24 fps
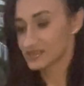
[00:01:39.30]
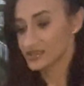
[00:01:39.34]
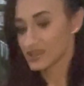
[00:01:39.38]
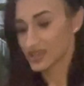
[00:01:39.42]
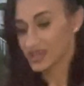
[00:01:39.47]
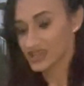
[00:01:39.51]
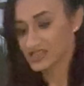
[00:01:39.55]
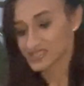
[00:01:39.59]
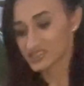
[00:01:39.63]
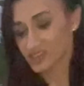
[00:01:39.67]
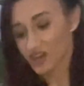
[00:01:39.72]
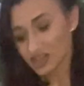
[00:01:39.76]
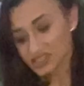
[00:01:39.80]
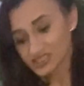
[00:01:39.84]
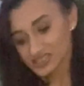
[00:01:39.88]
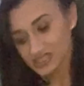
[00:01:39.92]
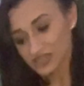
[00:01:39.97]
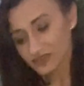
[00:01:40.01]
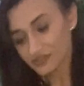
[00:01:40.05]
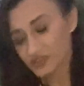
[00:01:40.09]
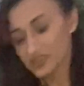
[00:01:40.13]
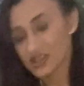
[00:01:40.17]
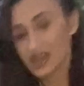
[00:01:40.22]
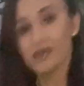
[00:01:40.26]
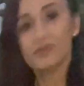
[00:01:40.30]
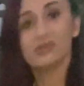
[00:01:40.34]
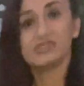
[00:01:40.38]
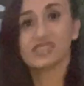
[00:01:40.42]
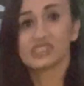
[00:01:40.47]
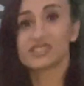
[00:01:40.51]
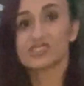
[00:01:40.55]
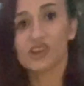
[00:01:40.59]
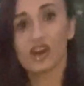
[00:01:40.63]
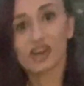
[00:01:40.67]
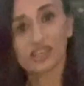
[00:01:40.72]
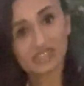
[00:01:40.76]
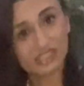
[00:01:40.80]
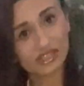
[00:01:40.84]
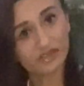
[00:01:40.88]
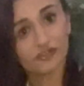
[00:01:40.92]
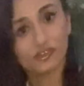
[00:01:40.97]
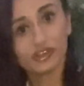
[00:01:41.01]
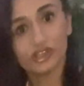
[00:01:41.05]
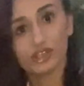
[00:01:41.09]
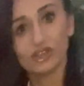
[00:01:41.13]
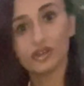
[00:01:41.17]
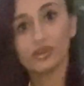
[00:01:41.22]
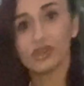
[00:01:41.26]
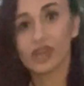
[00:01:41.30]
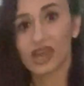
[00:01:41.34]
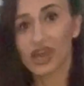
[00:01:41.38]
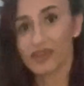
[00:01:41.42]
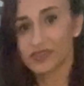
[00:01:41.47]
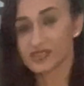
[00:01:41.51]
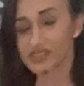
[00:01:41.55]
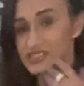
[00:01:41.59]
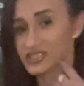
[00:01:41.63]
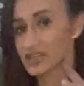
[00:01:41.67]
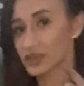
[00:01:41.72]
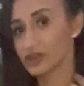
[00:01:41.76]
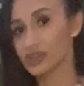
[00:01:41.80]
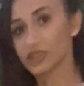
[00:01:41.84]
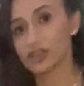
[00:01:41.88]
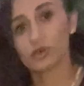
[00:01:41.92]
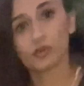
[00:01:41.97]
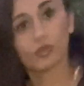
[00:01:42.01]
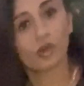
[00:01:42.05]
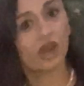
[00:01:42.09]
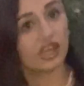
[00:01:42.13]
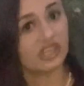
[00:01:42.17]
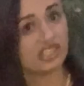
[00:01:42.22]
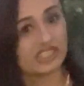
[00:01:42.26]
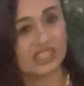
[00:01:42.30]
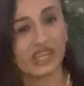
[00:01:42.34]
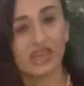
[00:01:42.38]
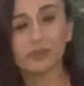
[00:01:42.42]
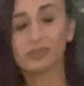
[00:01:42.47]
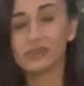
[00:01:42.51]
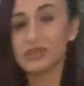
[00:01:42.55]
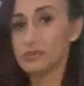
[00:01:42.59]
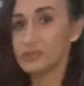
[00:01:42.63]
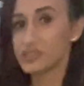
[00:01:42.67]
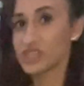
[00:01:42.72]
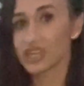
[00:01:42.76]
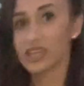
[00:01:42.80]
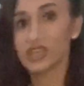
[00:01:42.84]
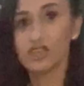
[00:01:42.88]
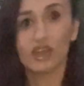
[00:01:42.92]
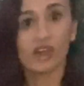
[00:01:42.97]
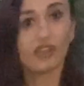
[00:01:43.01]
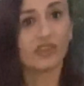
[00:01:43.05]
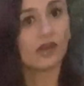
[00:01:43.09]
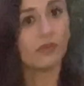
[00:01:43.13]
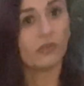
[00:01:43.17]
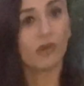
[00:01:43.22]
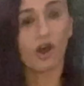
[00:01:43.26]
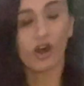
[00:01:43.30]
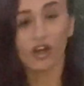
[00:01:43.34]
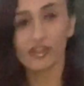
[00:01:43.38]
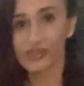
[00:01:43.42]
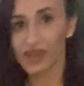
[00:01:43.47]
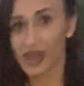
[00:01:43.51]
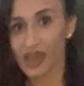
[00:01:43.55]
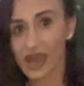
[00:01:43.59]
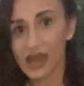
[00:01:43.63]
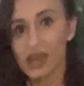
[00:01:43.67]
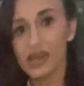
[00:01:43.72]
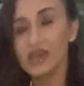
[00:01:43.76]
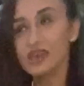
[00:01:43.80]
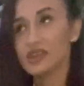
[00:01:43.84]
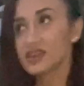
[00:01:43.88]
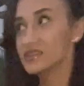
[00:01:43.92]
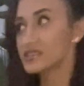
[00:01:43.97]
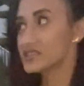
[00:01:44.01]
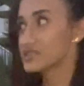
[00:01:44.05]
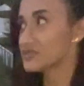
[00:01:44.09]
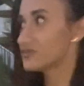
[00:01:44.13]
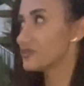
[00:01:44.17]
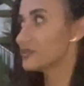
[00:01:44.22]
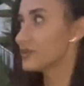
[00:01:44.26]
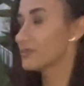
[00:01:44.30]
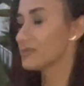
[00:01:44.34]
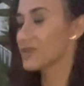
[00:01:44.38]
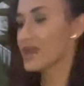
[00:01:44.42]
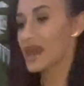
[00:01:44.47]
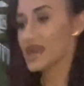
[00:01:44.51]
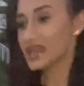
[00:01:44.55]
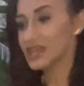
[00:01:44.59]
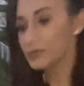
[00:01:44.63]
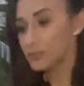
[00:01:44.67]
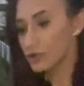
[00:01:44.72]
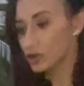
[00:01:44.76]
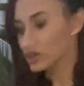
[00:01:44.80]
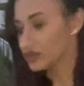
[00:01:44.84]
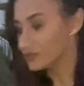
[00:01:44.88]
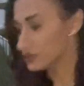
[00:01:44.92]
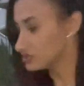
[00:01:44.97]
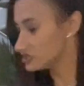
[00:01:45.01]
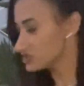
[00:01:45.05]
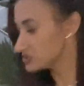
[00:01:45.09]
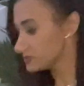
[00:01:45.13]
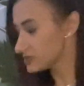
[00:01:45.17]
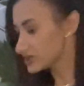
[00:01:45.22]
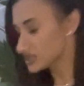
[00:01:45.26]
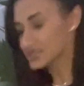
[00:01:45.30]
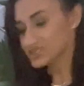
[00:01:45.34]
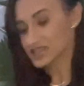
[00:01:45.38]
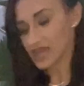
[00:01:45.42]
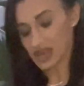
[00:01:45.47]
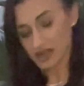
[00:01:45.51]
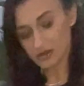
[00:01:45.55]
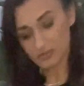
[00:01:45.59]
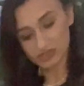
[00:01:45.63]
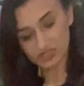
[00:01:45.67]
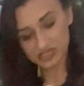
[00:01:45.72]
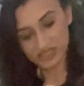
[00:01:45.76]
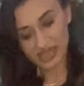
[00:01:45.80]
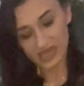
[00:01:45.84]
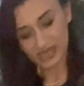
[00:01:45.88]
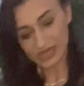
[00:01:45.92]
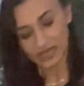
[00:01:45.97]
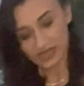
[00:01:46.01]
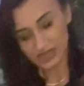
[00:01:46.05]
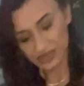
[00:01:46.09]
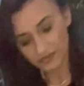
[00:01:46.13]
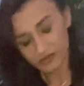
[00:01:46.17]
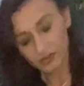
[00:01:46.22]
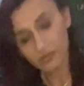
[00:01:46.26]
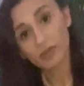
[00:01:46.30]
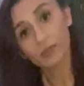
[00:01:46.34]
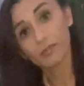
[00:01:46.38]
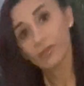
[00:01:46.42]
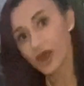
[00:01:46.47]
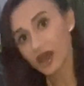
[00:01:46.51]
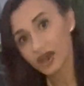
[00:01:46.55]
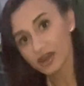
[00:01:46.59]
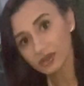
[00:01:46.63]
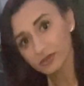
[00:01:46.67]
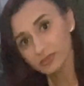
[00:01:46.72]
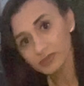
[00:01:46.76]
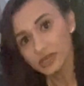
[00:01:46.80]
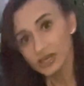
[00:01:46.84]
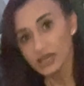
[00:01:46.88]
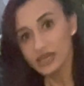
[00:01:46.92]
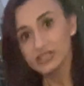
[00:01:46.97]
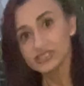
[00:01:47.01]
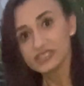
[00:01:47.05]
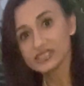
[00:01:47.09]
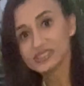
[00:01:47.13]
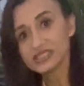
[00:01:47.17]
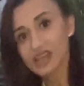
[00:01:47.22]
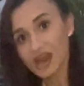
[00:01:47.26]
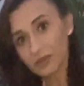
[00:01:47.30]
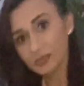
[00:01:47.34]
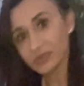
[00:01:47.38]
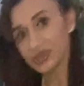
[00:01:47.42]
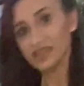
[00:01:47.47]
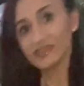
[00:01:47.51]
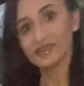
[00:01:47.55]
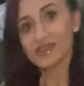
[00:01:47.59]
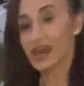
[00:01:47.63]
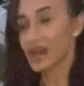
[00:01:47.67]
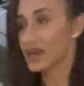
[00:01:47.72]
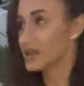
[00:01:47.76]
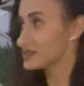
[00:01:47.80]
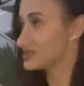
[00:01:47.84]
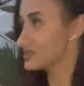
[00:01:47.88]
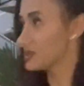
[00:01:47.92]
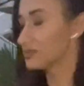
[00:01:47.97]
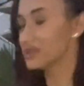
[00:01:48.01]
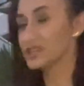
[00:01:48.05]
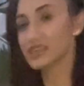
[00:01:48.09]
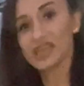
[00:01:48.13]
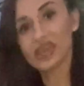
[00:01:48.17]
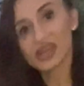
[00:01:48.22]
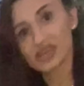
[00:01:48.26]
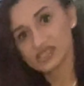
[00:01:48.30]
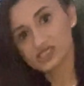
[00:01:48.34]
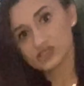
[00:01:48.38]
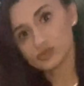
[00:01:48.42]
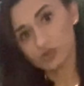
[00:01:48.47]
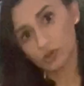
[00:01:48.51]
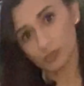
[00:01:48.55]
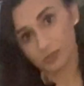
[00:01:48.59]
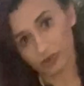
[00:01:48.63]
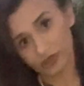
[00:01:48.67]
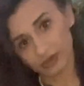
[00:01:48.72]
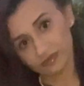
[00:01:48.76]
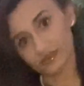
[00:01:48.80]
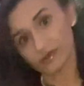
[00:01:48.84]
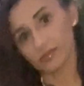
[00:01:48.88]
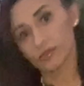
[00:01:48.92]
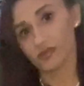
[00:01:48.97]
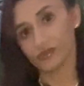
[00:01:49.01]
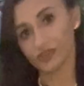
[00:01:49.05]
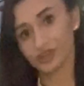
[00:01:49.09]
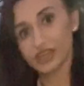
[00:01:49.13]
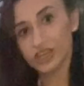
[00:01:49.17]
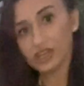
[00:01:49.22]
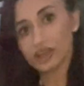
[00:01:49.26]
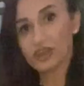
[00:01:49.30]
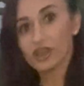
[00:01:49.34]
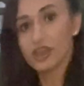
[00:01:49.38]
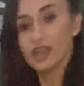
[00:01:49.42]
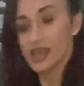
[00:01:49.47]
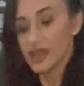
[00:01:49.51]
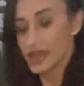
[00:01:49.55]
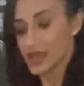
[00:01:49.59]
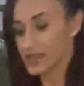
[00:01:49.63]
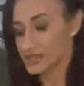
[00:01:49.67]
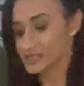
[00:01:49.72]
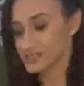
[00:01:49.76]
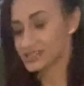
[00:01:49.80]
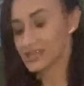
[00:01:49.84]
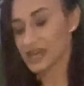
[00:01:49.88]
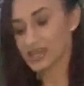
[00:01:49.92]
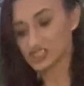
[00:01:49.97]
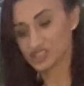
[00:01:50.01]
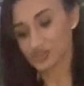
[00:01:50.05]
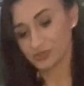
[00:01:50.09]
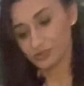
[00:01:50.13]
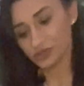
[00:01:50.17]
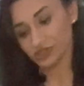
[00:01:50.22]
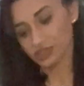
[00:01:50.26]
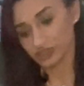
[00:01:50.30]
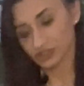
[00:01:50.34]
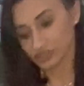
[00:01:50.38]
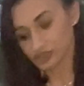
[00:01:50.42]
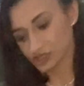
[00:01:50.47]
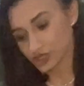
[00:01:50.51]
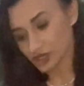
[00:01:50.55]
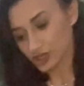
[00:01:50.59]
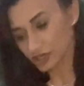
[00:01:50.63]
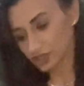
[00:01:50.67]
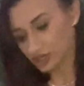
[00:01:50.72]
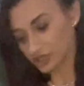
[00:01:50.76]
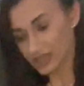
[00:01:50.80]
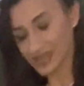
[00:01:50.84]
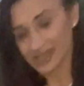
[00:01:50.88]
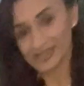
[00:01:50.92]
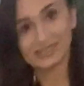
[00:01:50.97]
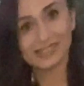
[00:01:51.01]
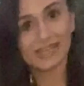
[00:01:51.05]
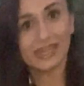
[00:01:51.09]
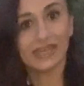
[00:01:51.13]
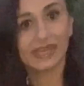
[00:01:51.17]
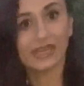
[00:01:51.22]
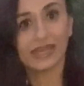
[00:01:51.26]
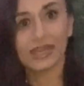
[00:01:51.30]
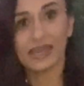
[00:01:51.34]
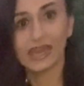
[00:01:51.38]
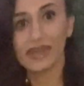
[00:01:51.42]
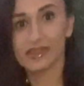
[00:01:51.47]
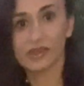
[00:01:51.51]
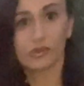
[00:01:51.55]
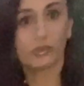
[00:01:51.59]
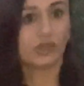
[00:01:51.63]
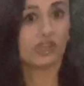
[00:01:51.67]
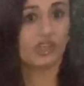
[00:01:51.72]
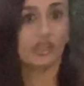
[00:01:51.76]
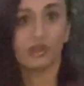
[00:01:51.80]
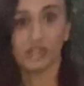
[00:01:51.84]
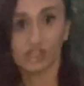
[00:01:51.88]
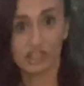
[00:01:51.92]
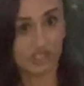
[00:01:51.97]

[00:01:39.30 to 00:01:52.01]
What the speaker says: exhausting for them, it's exhausting for you to have to sit out here, watch them, keep checking on them, all that. Because from any point of view, just because animals can't get in from the bottom does not mean that something can't swoop in from over here and snatch up your little turtle and take it, and then what are you gonna